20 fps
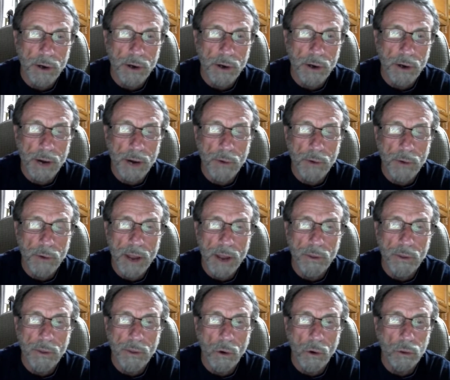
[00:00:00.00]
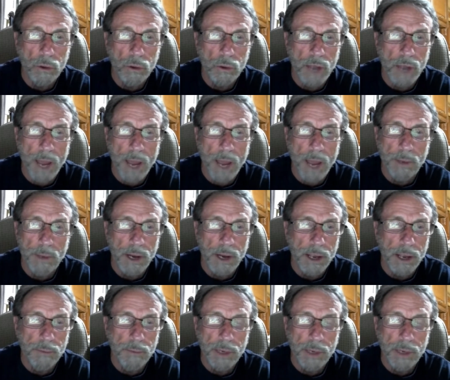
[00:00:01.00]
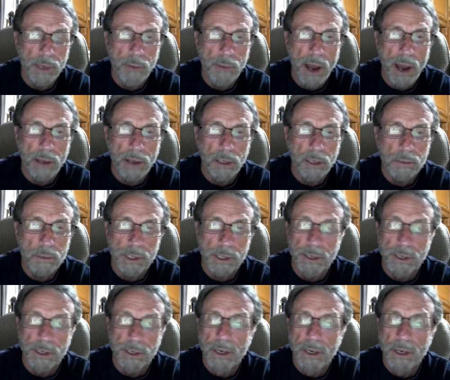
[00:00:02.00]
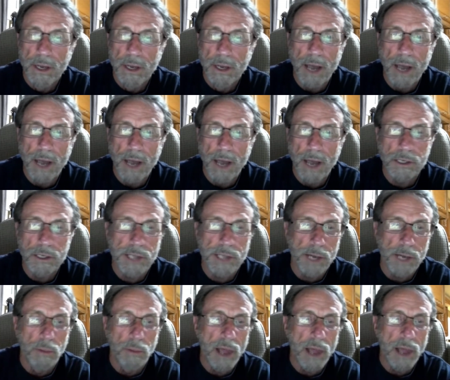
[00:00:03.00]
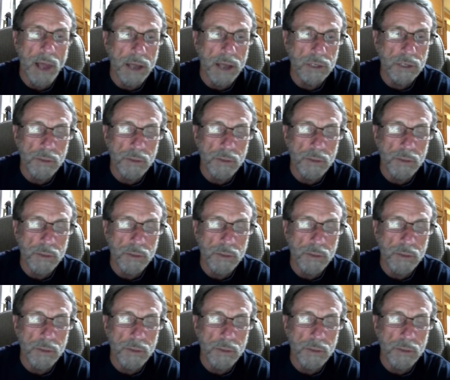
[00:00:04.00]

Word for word: I ran the whole time and I had big pileups and I just had a blast.